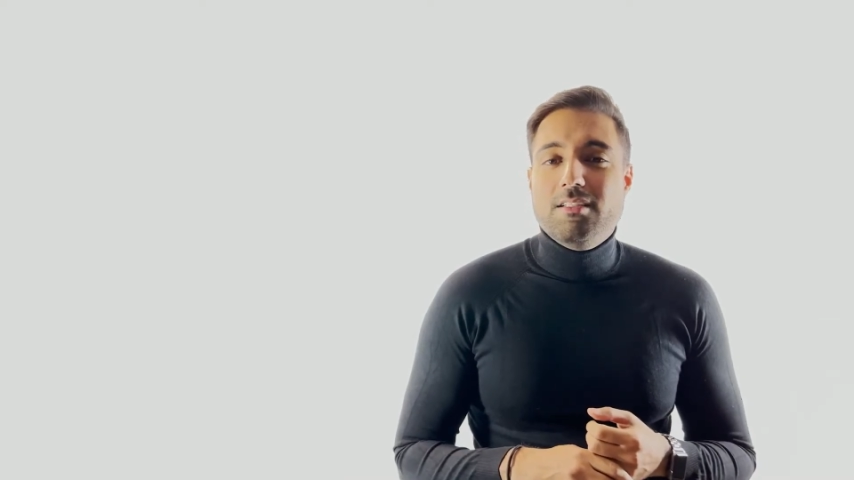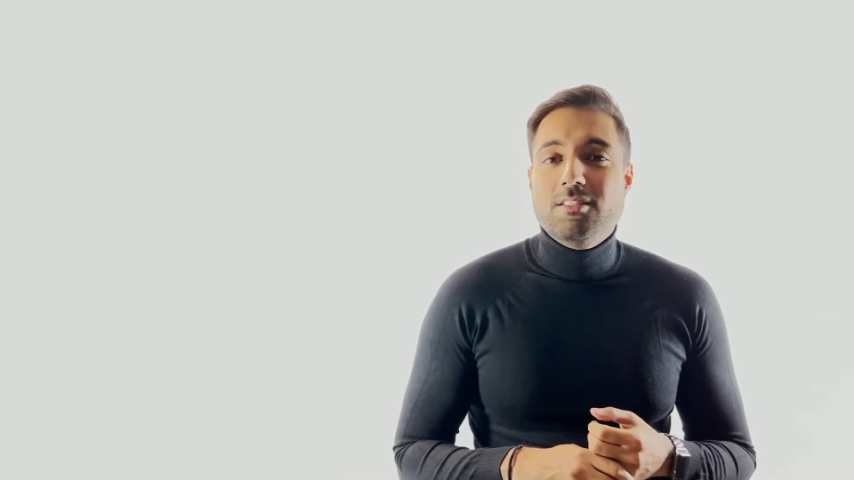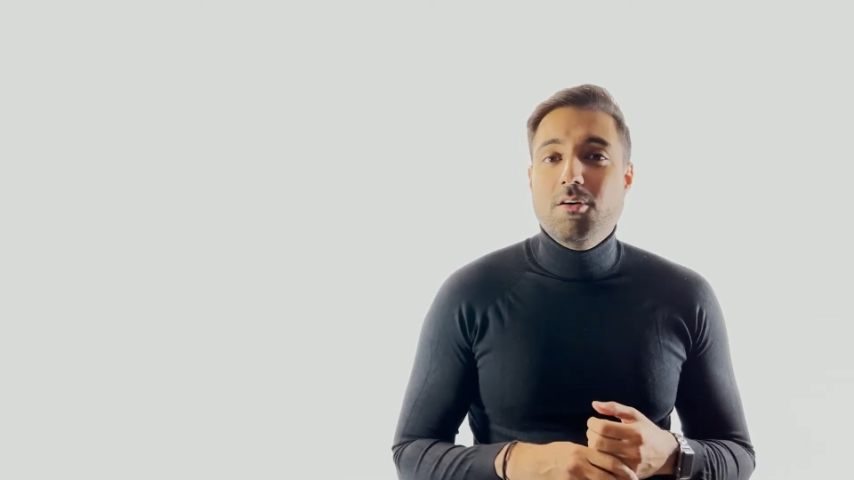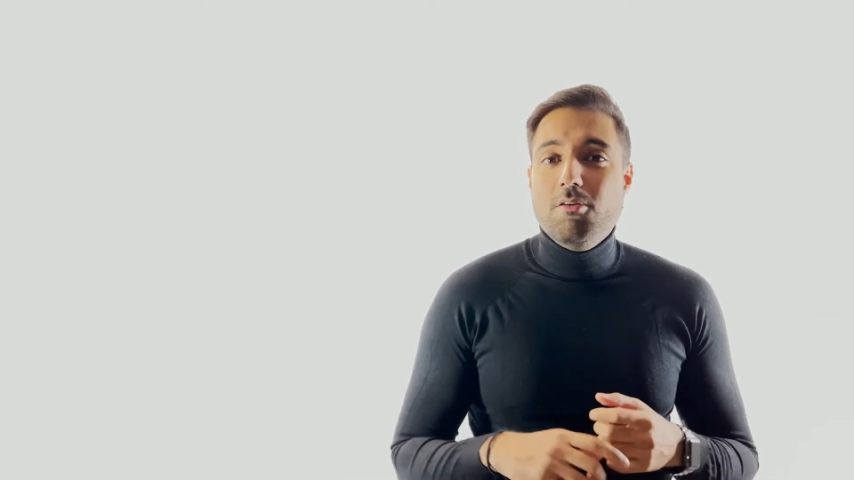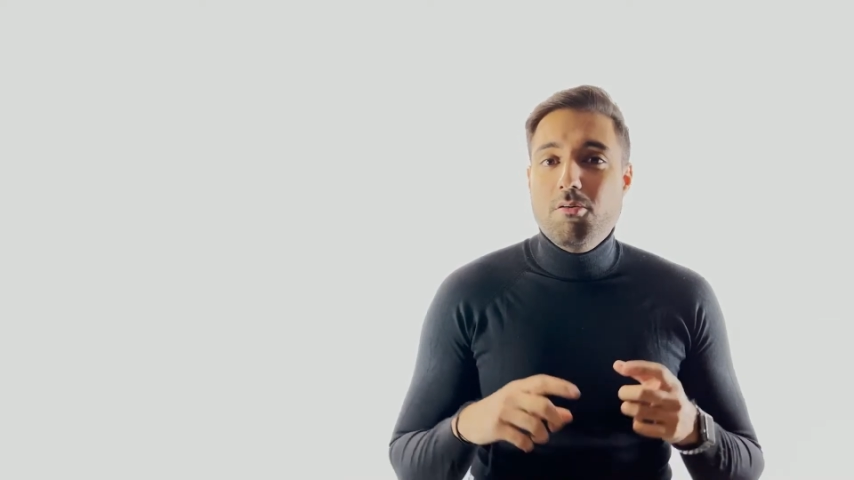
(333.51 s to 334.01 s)

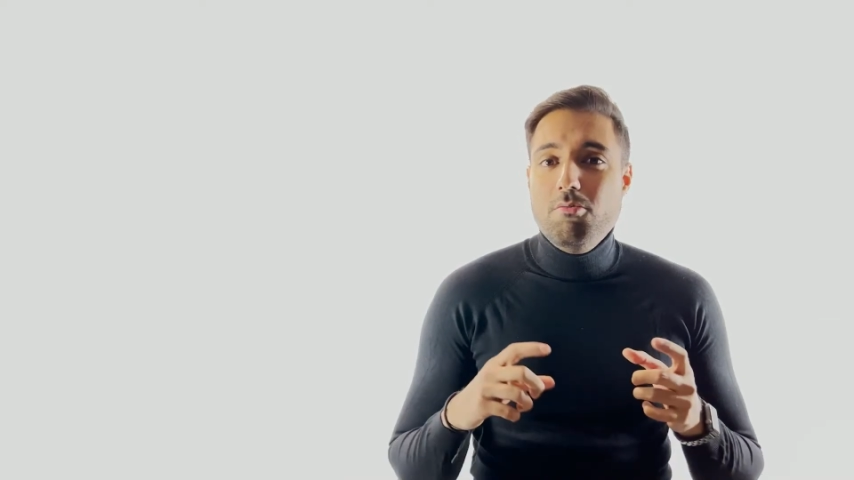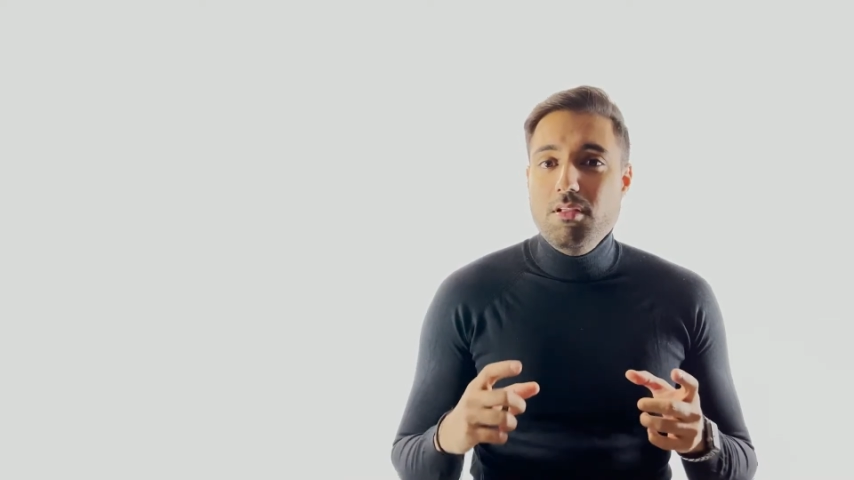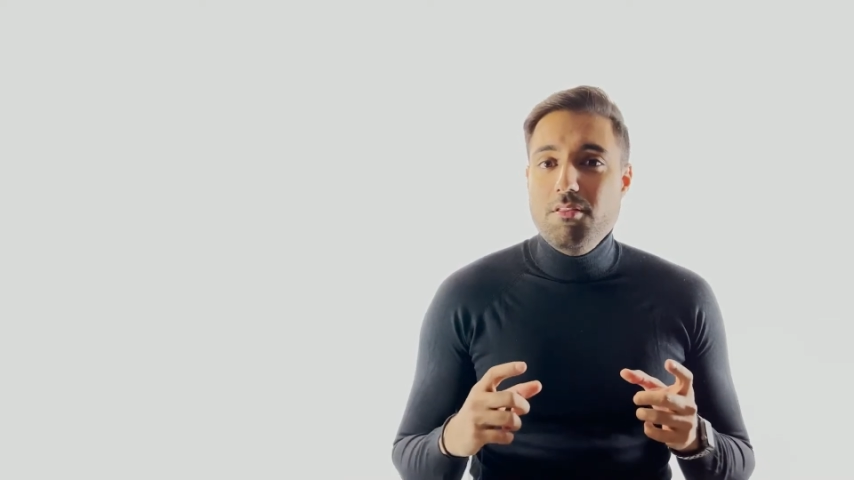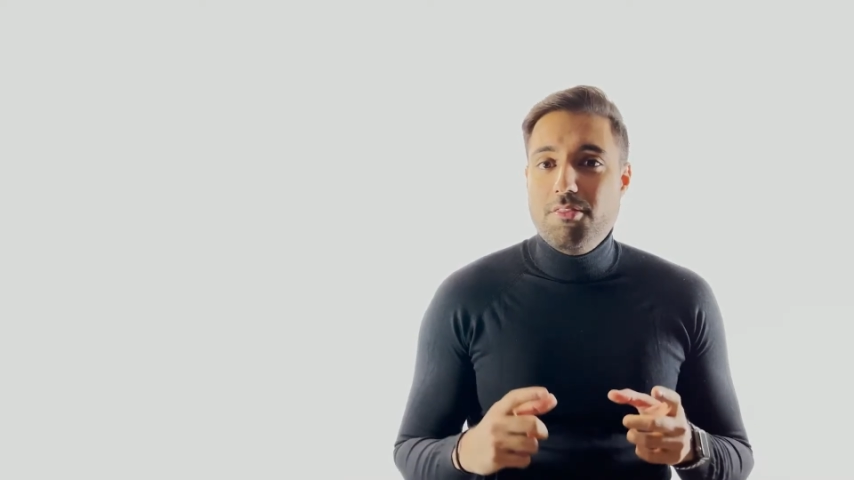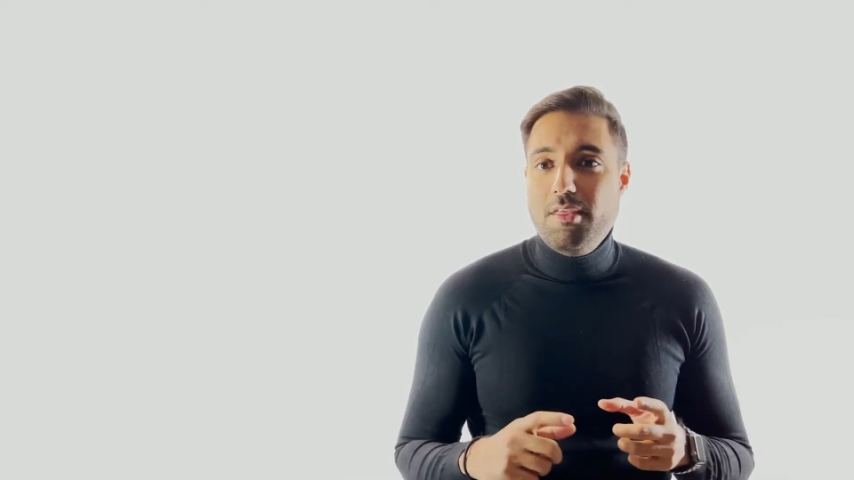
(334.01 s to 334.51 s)
The
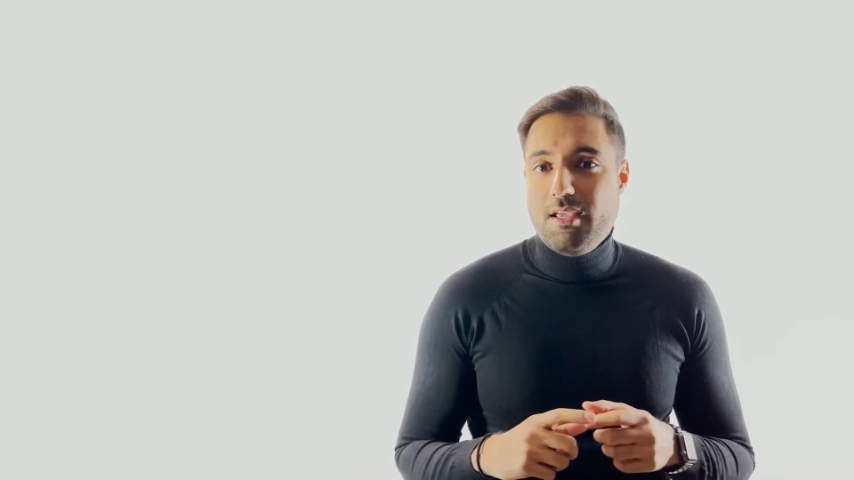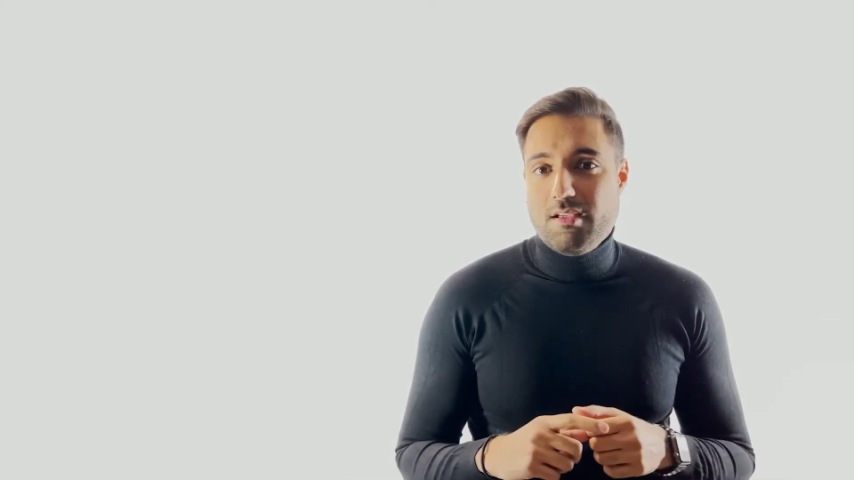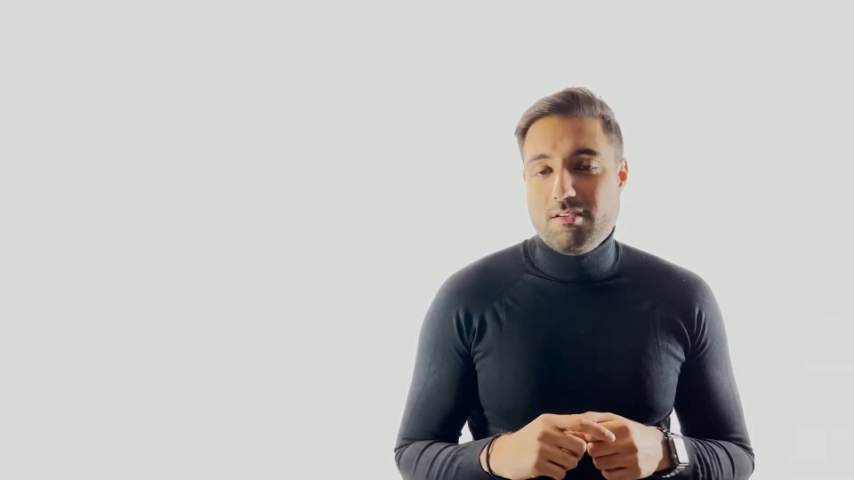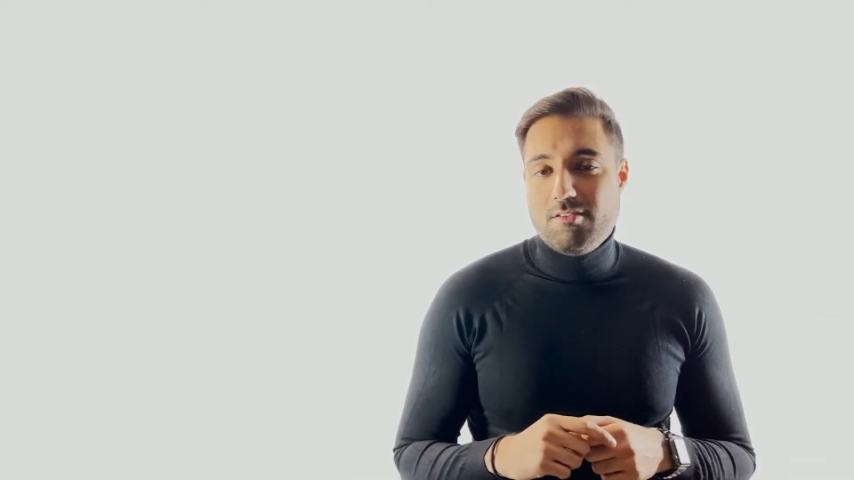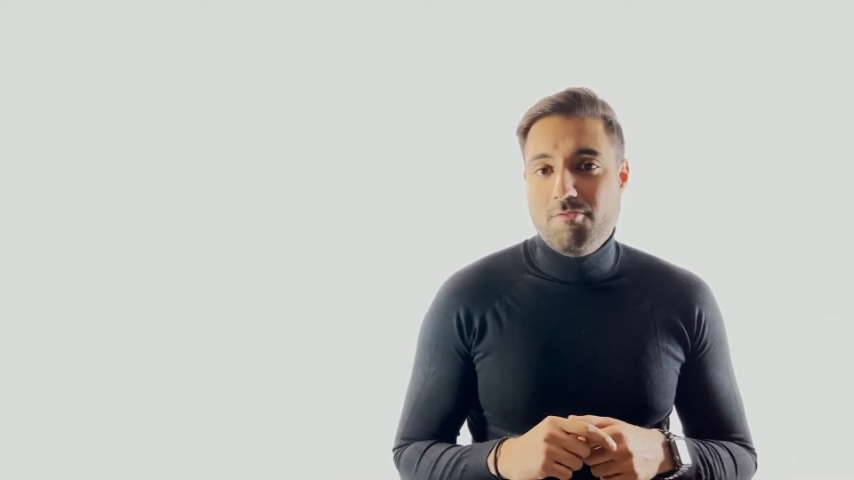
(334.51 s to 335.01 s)
only
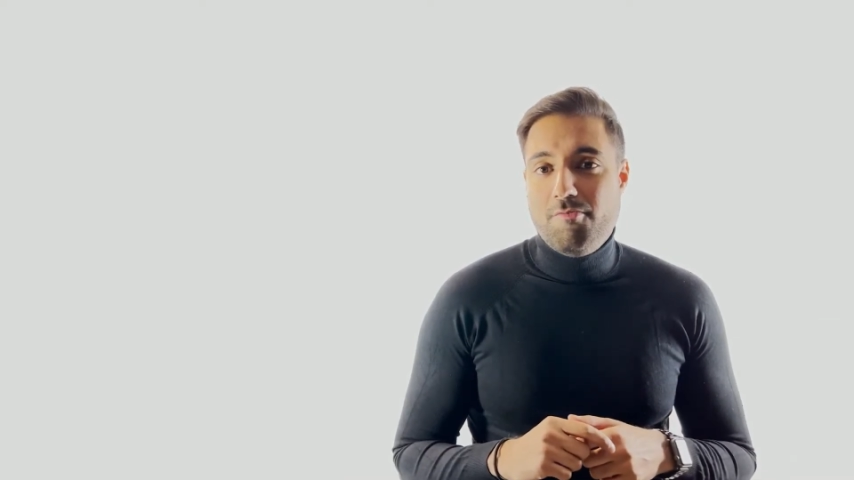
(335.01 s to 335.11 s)
thing